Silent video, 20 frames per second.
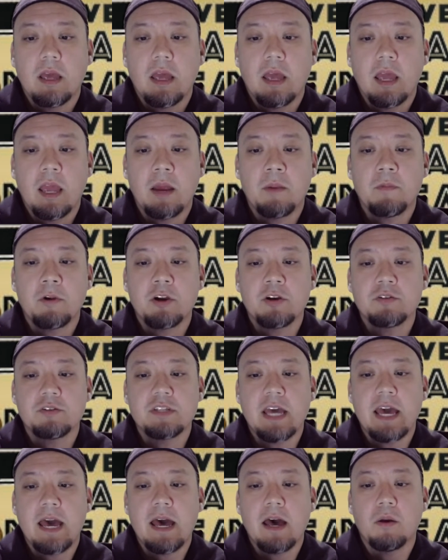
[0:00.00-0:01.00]
hammer goes
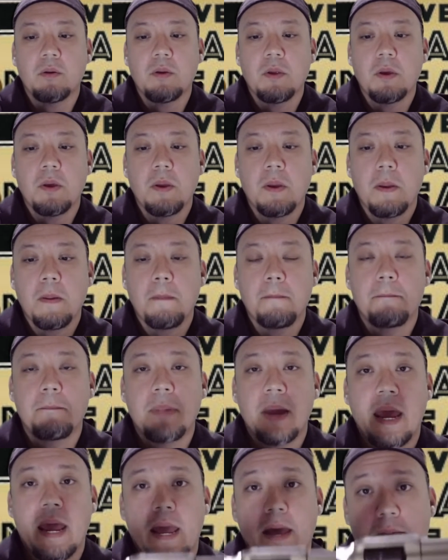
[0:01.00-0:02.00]
down,
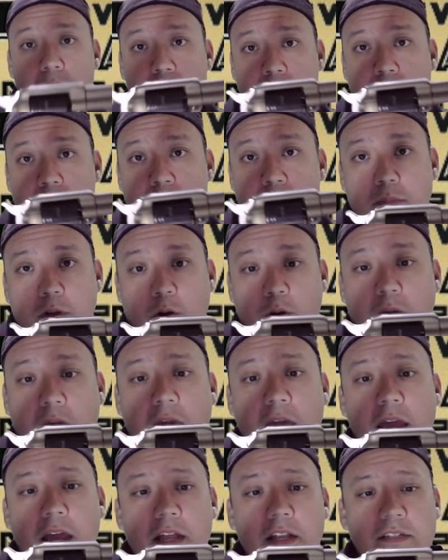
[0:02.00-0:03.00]
bam,
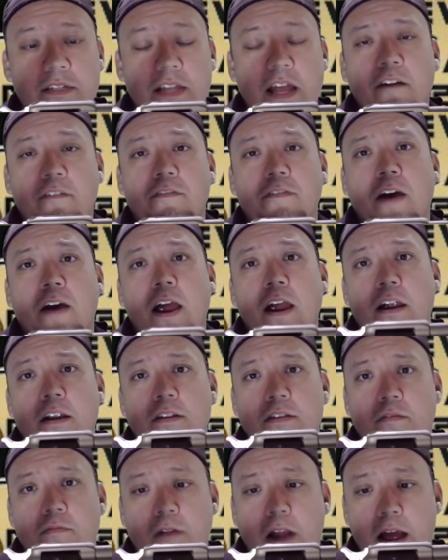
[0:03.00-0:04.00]
okay, it is now
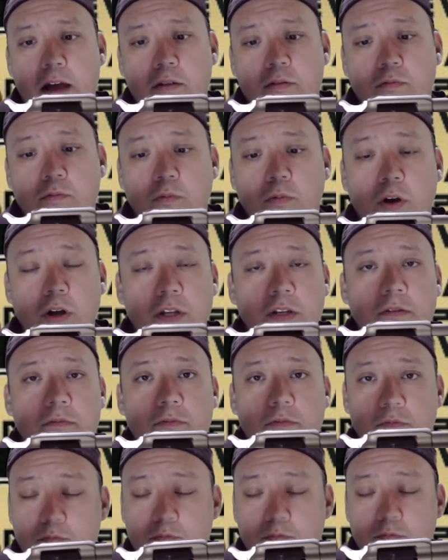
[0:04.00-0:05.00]
fired the round.
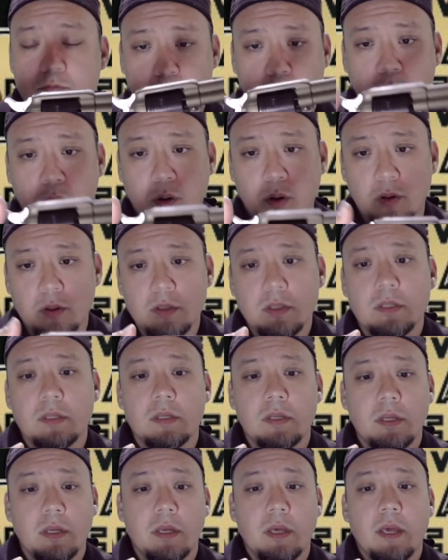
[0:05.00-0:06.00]
One pull,
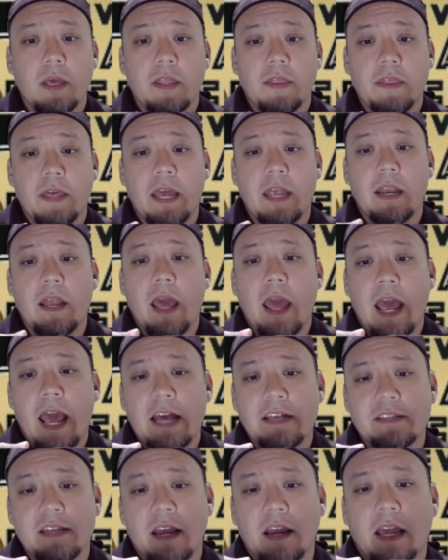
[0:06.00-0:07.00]
then
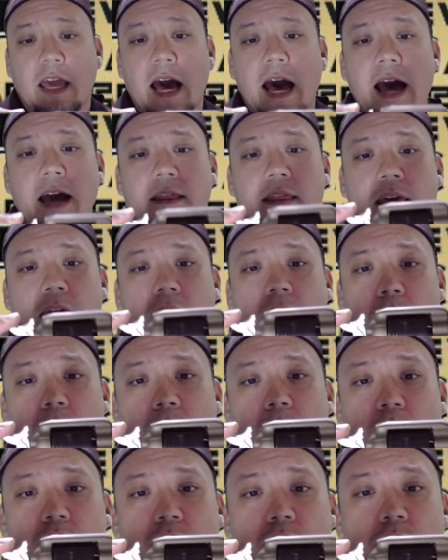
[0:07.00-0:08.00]
as I cock the
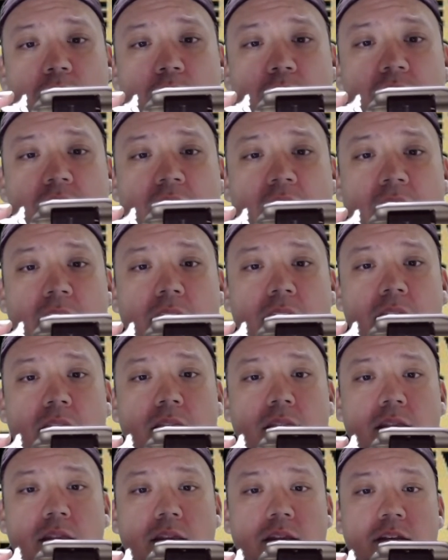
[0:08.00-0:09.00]
hammer, you'll notice that
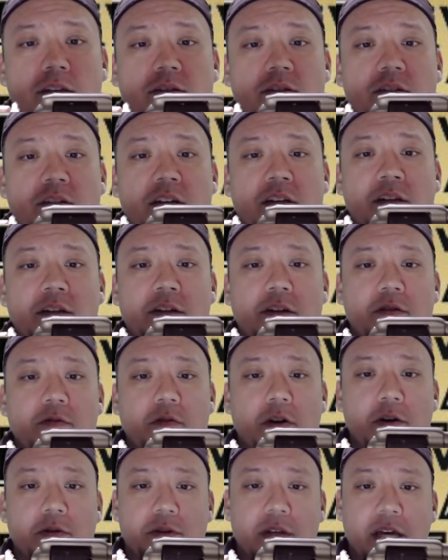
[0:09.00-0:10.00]
the cylinder
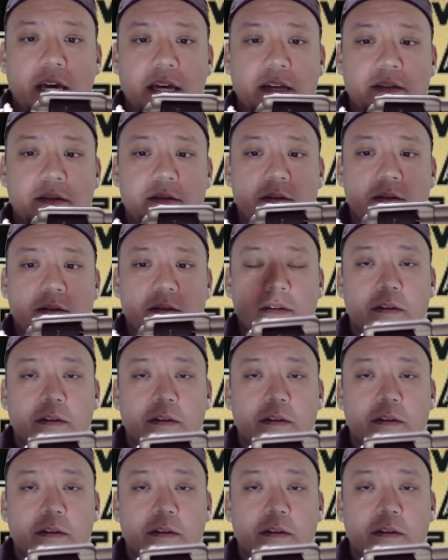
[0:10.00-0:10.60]
rotates,